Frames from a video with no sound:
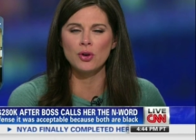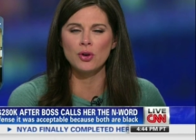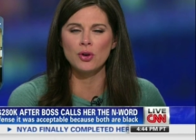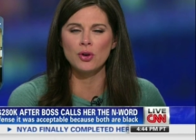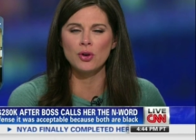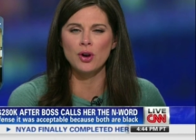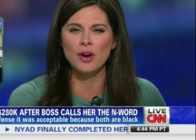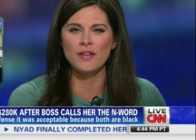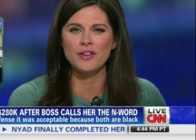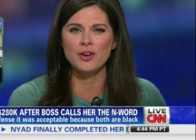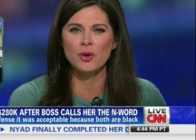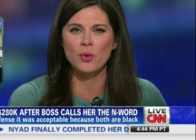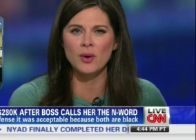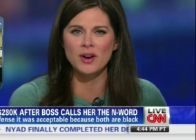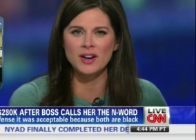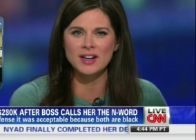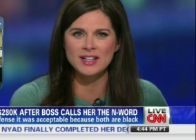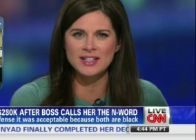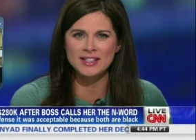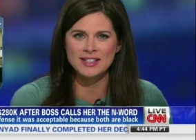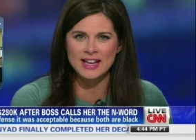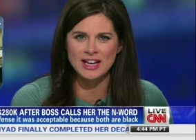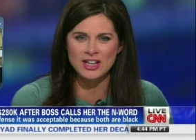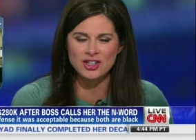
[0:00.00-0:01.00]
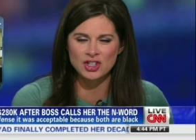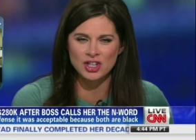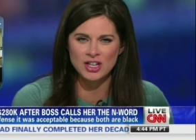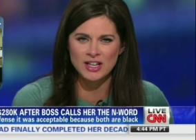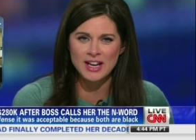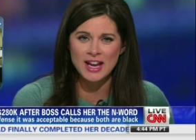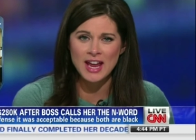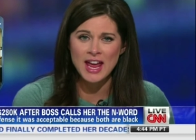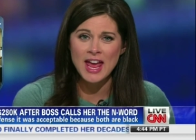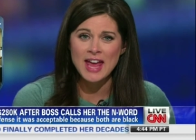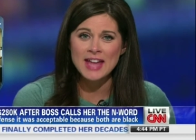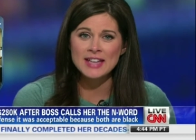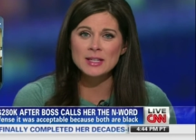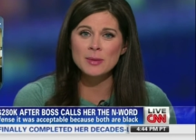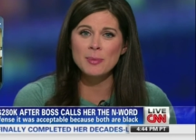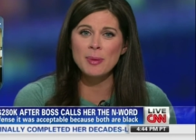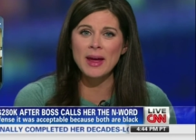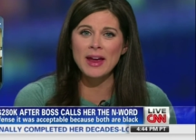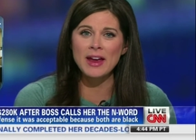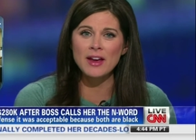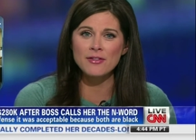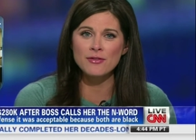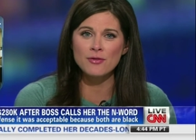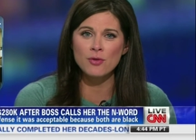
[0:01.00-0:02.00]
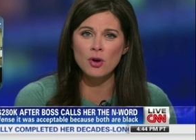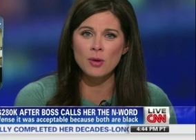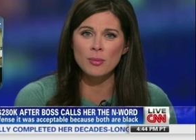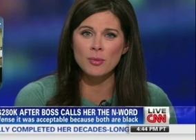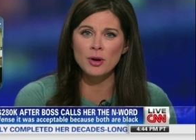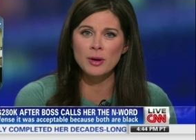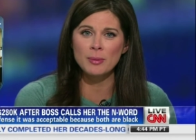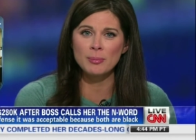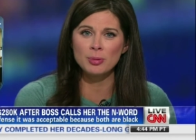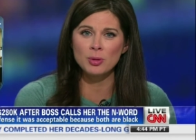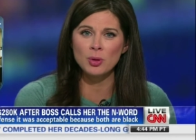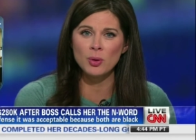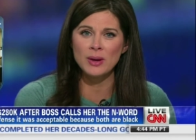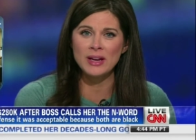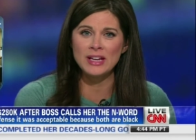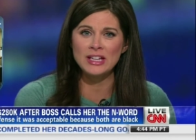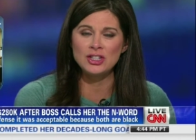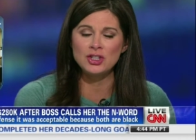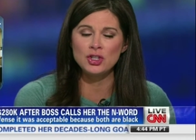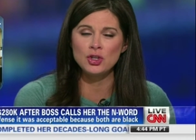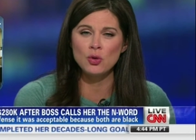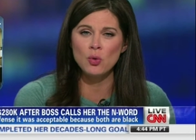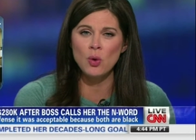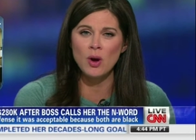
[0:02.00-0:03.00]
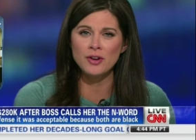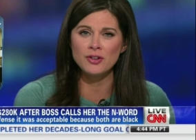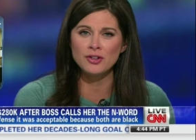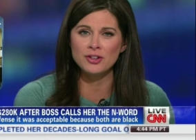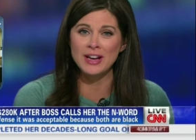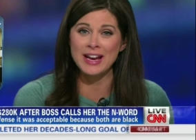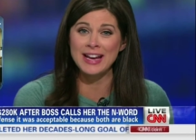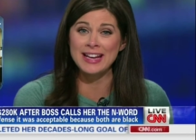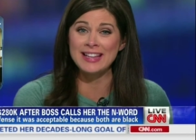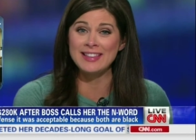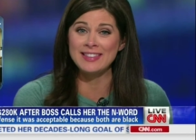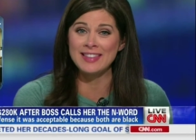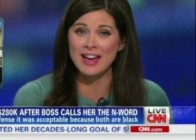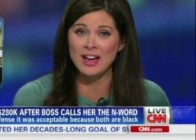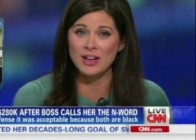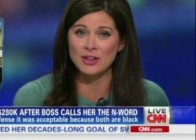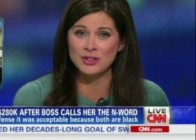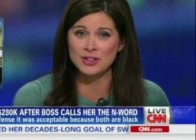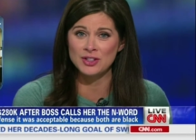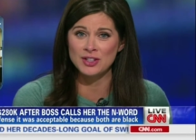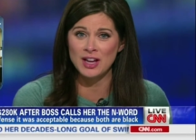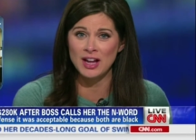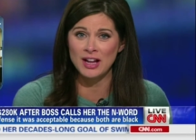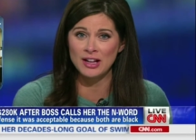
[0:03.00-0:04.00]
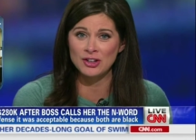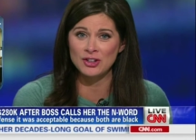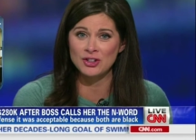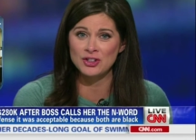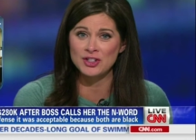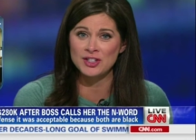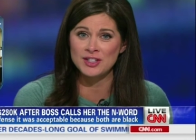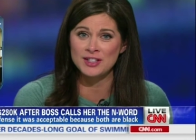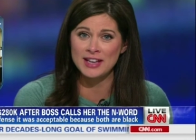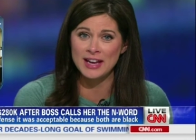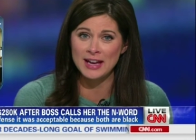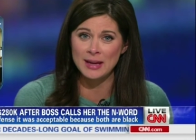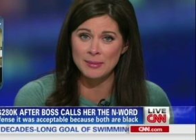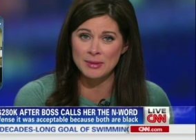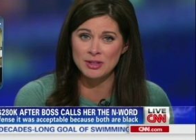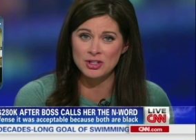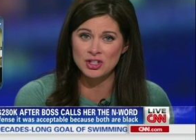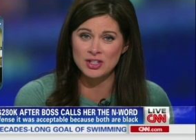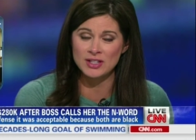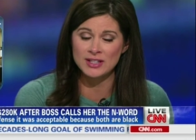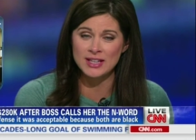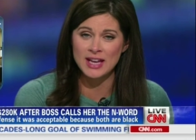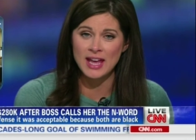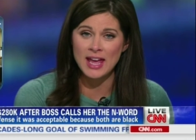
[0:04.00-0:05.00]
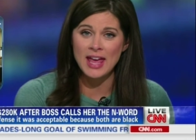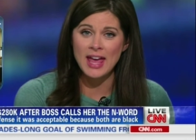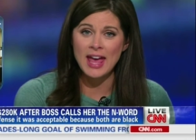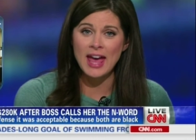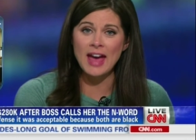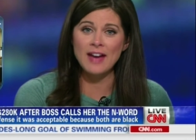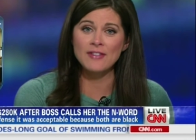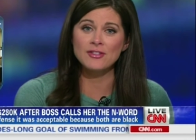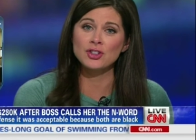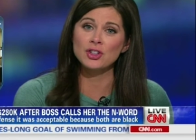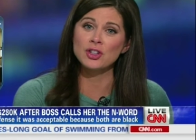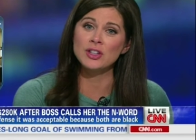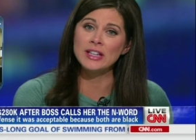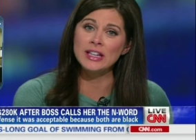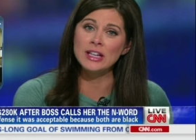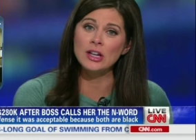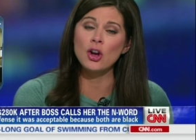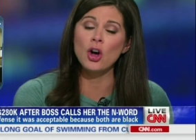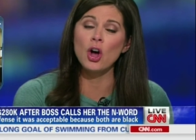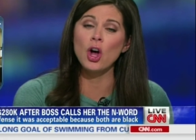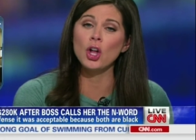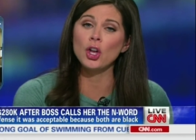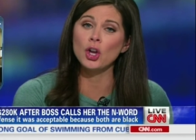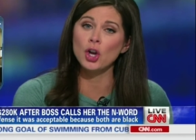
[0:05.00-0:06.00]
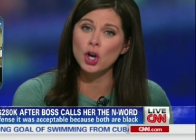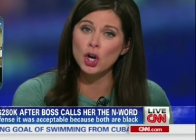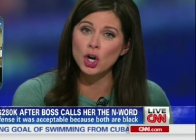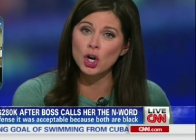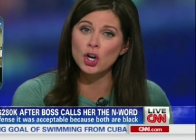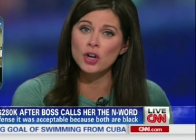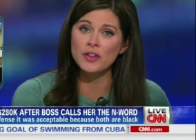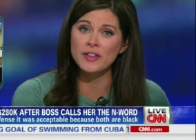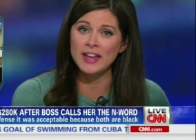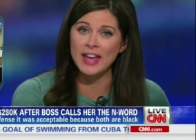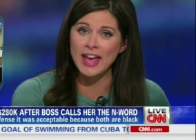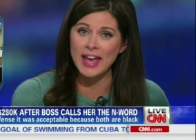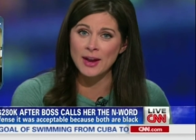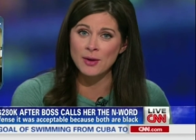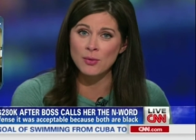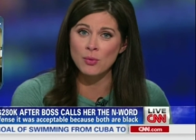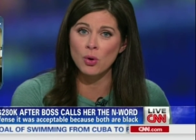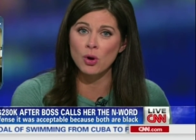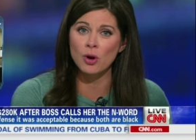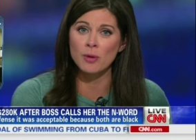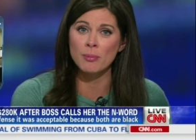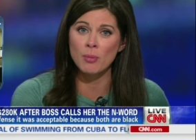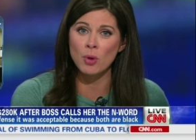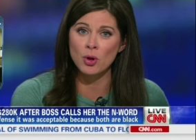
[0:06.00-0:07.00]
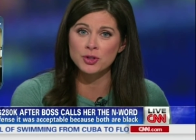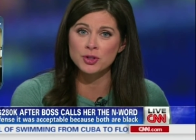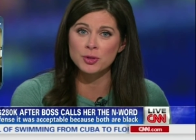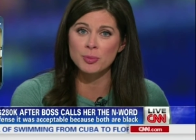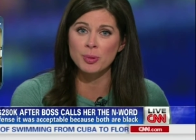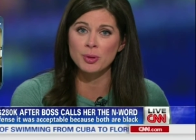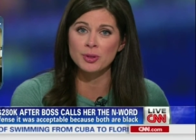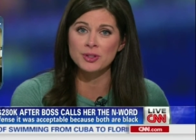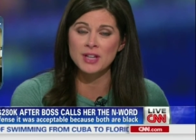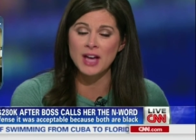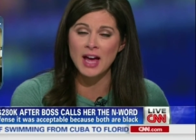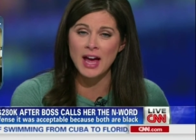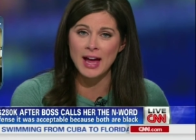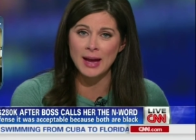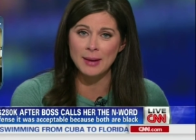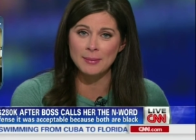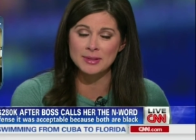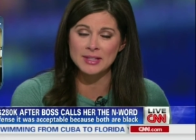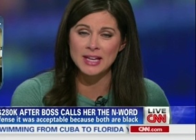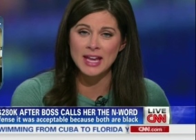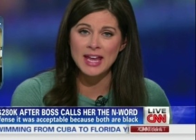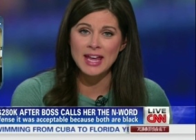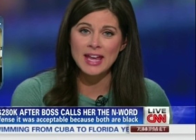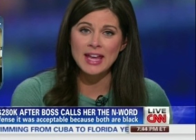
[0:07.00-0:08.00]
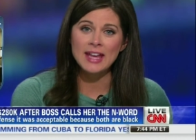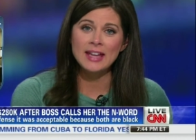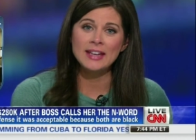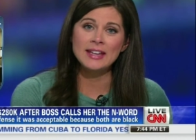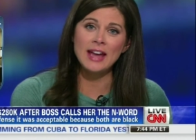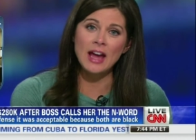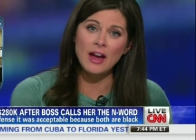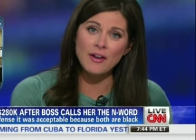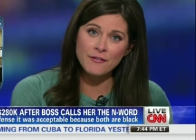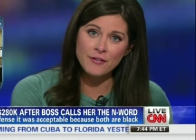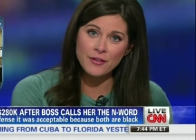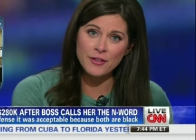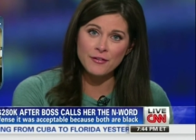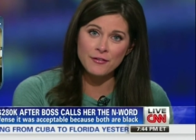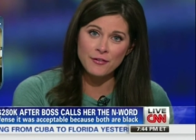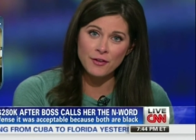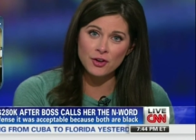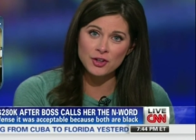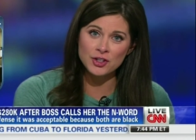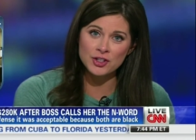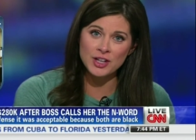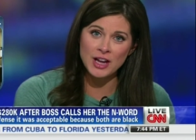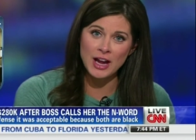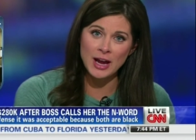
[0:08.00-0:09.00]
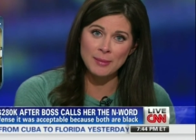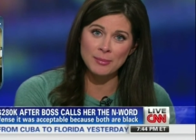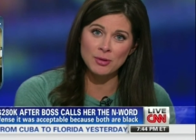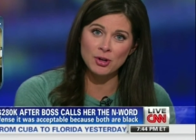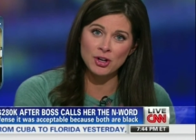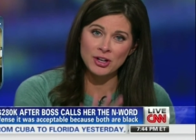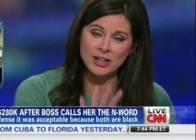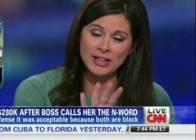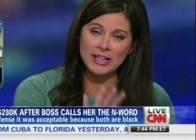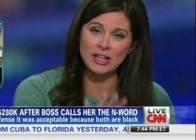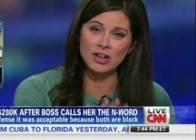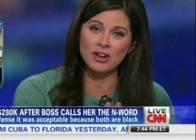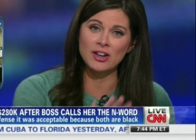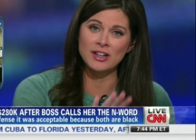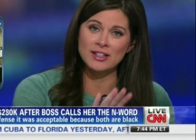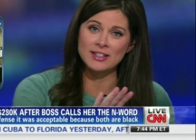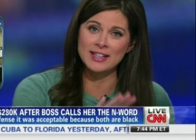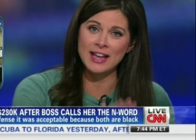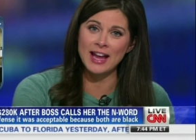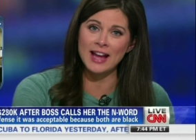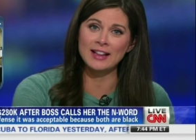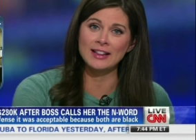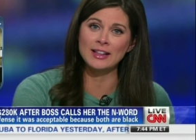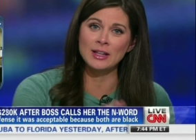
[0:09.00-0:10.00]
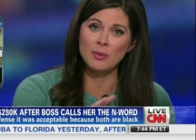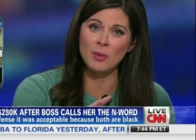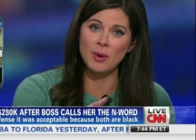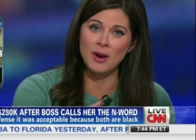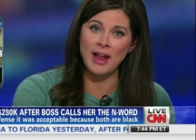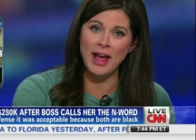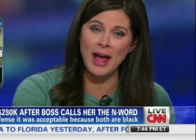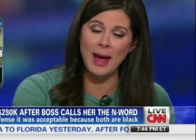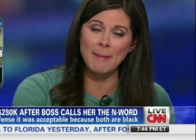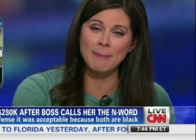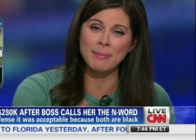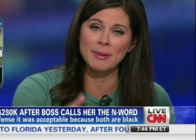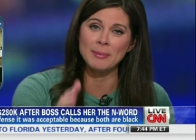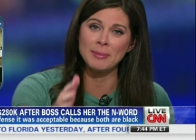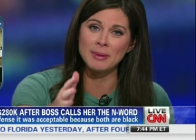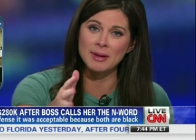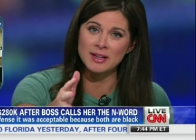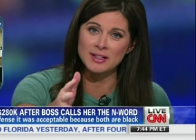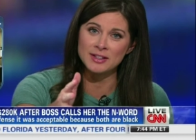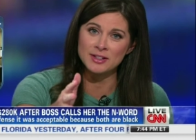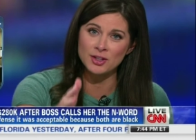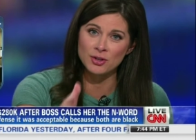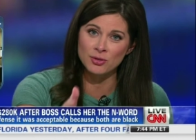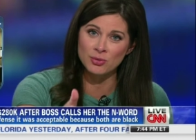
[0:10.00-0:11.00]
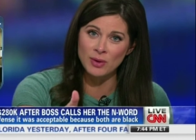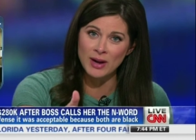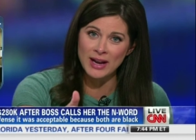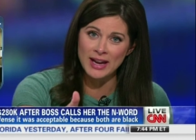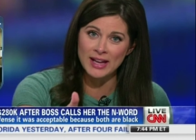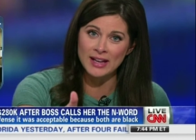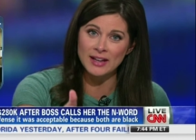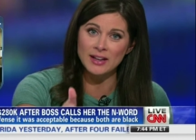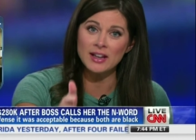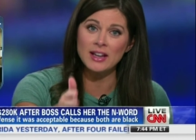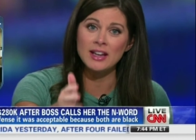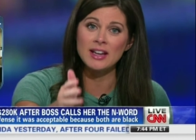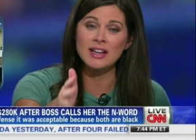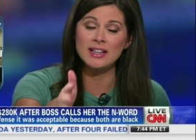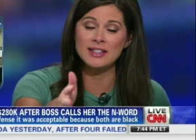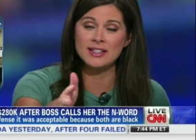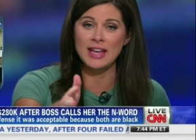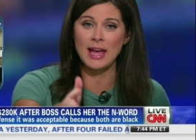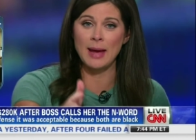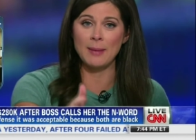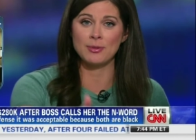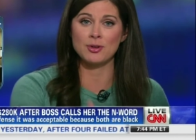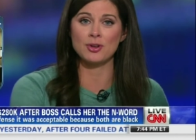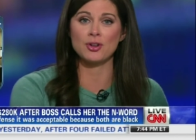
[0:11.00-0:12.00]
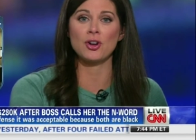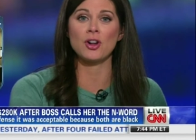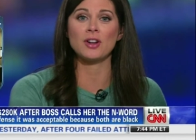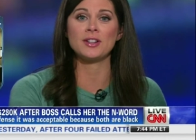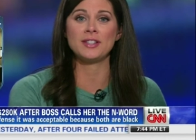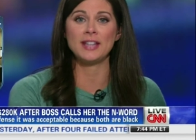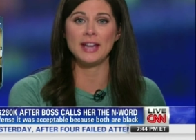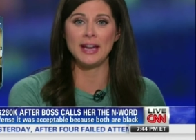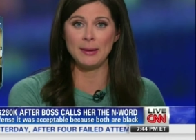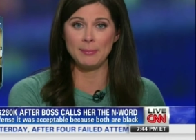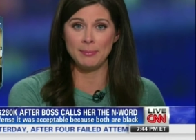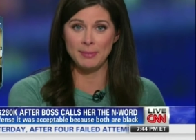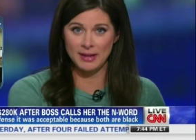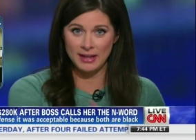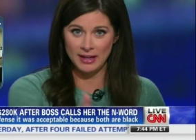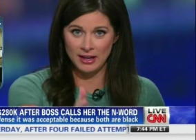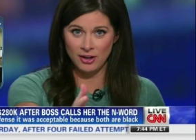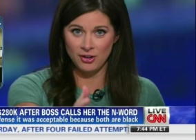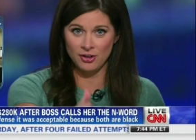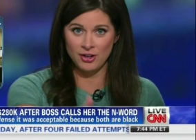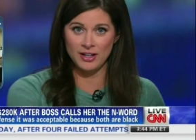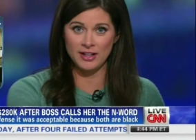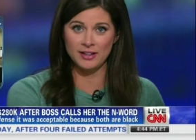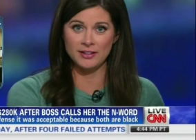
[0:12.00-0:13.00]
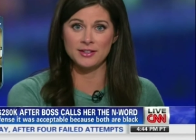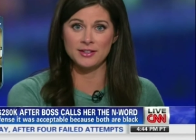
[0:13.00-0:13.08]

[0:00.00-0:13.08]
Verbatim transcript: owner of an organization to pay a former employee $280,000 in damages after he called her the N word multiple times. Now, for the first time, you're going to hear exactly what happened because the rant is captured on tape. Here it